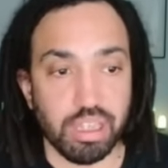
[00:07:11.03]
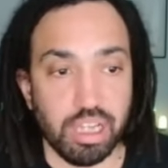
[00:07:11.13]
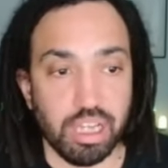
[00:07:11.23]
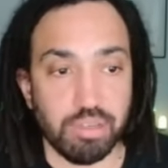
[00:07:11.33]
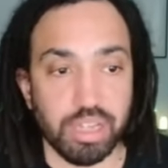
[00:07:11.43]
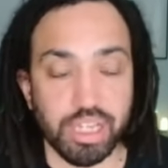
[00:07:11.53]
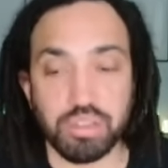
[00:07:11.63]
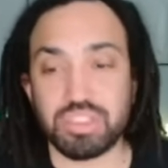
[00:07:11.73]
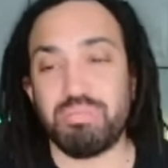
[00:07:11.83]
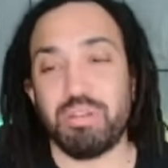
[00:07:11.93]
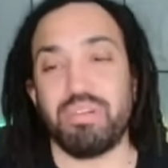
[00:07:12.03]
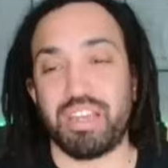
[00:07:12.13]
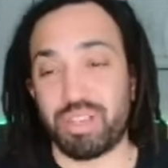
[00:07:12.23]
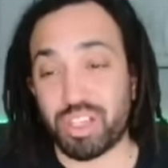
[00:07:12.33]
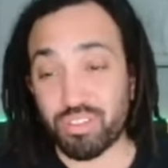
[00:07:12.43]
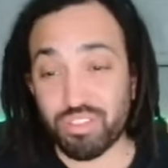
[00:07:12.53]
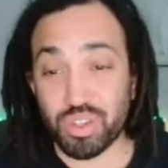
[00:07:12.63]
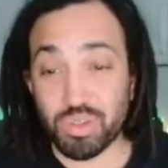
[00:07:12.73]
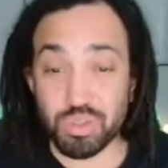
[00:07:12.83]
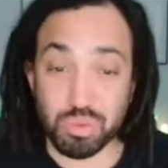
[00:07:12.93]
I know some people get a bit
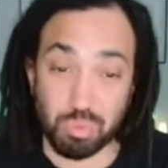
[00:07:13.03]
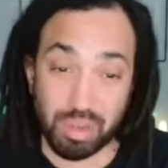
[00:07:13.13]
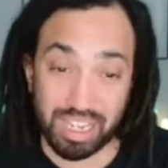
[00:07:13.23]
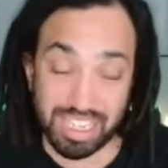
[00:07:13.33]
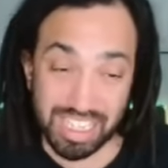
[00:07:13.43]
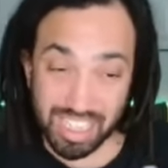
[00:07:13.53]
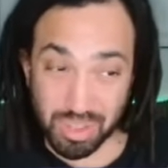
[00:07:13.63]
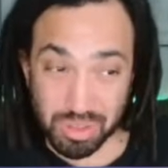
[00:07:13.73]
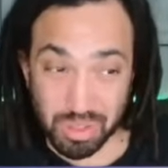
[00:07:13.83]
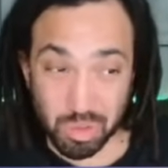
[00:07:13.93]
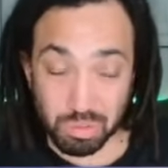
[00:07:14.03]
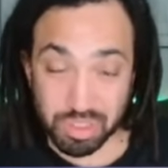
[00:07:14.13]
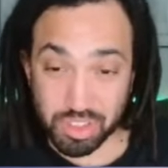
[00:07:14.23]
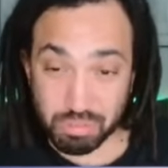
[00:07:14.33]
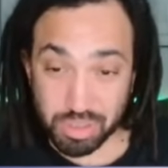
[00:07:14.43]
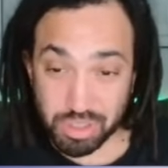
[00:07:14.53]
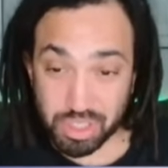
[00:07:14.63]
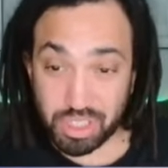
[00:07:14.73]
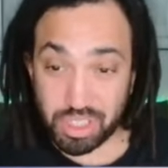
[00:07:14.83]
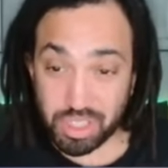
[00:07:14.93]
confused when you use the normal distribution.